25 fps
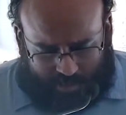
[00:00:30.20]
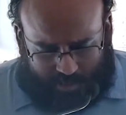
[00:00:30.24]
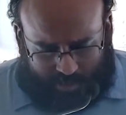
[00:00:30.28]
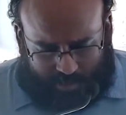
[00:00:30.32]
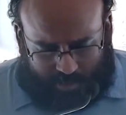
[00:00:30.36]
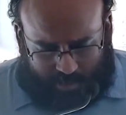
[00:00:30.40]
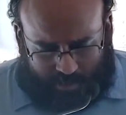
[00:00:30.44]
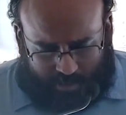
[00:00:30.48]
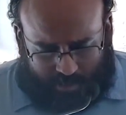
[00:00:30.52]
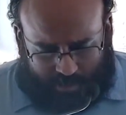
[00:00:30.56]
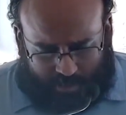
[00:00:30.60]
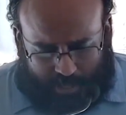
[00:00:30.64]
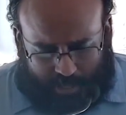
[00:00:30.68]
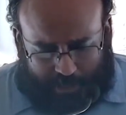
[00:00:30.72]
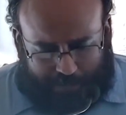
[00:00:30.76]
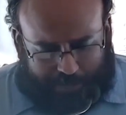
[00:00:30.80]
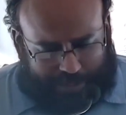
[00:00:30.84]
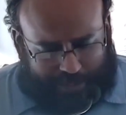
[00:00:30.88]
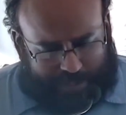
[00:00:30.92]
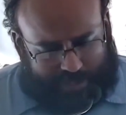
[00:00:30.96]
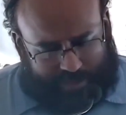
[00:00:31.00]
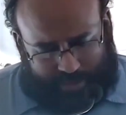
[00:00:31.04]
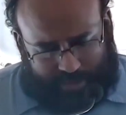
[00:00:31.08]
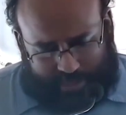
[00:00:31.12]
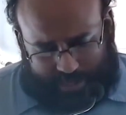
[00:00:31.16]
Help us to
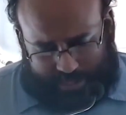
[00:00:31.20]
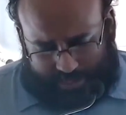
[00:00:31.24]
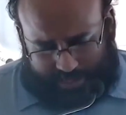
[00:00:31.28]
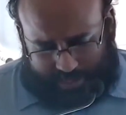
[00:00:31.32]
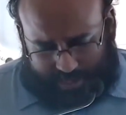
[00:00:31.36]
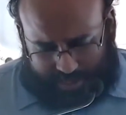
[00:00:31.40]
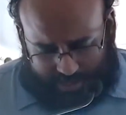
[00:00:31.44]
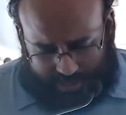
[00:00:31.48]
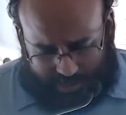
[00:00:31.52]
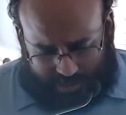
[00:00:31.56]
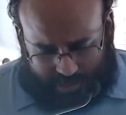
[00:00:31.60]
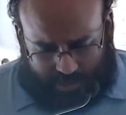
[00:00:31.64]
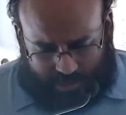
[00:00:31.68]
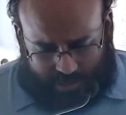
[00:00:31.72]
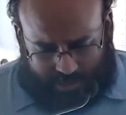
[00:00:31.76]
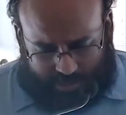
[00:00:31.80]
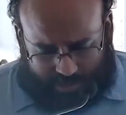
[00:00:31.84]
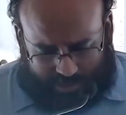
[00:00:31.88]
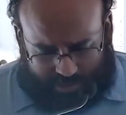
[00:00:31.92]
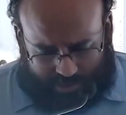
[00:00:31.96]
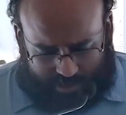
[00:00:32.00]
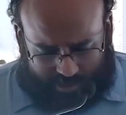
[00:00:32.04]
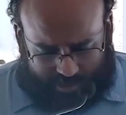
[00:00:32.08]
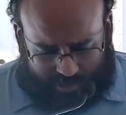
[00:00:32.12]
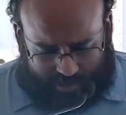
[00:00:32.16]
listen
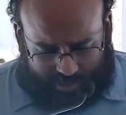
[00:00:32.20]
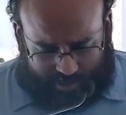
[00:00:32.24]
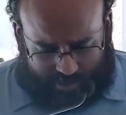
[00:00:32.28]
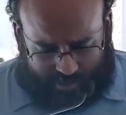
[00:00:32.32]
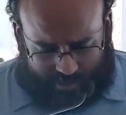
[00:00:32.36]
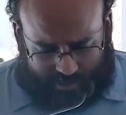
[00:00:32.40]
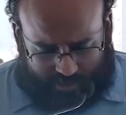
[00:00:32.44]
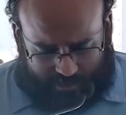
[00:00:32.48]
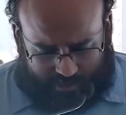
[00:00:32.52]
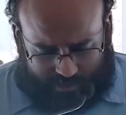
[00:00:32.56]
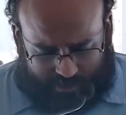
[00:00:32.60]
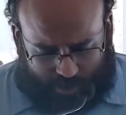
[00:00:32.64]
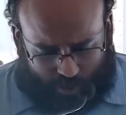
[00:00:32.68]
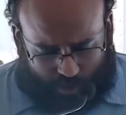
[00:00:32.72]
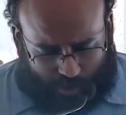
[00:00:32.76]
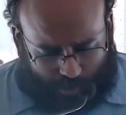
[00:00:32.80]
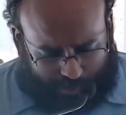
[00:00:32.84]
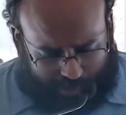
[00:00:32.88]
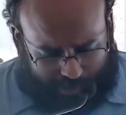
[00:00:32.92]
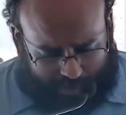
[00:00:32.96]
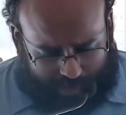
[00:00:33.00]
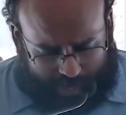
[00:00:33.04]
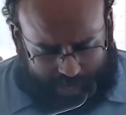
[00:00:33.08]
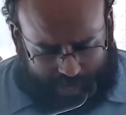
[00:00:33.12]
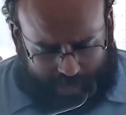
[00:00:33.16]
with open
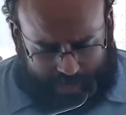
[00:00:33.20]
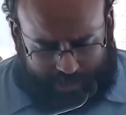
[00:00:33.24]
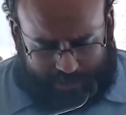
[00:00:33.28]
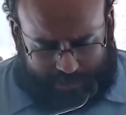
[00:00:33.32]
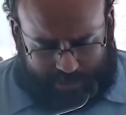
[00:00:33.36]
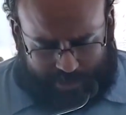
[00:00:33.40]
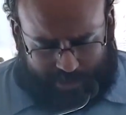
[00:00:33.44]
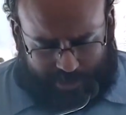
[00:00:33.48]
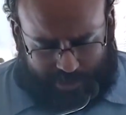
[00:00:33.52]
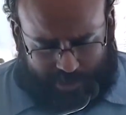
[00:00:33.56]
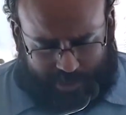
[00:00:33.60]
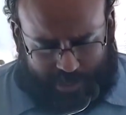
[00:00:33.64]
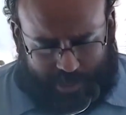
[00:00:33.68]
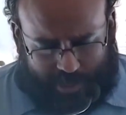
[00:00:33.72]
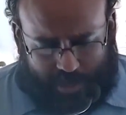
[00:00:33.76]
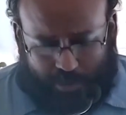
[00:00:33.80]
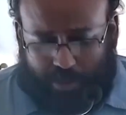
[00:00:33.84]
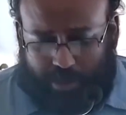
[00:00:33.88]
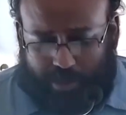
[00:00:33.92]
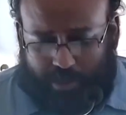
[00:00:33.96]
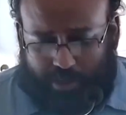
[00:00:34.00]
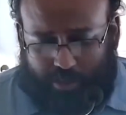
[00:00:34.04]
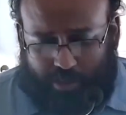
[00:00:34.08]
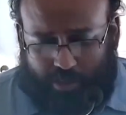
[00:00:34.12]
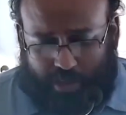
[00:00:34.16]
hearts to hear what
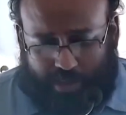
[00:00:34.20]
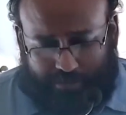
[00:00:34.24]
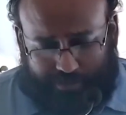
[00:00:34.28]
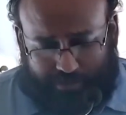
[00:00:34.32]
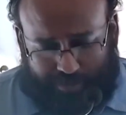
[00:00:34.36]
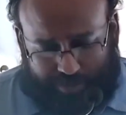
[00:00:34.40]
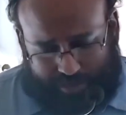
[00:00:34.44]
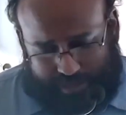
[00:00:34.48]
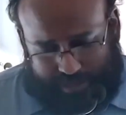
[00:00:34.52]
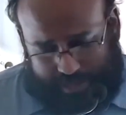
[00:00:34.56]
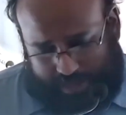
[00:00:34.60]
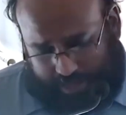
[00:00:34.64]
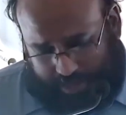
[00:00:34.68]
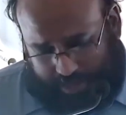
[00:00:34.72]
you have to say.